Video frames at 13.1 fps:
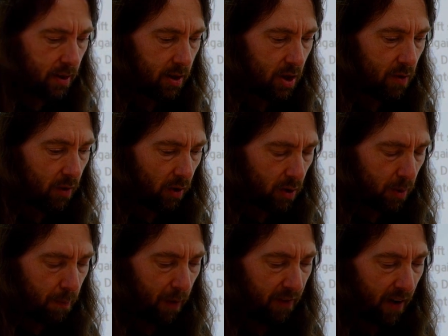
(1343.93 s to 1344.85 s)
you've got to
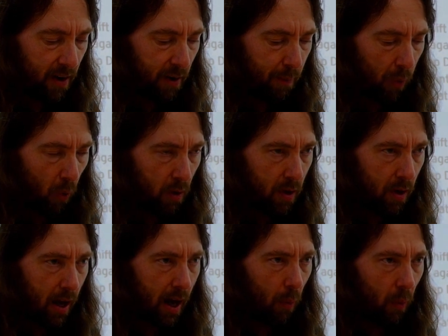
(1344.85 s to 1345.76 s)
provide a point
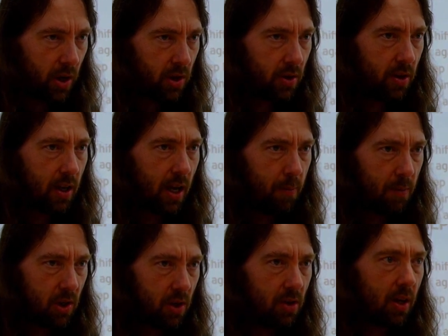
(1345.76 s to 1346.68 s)
at which the
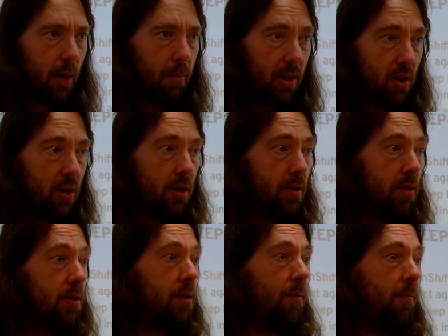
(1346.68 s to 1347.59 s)
images come into your
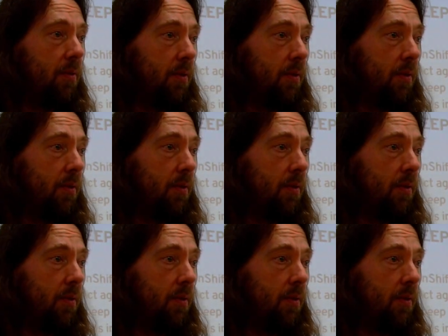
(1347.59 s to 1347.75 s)
system.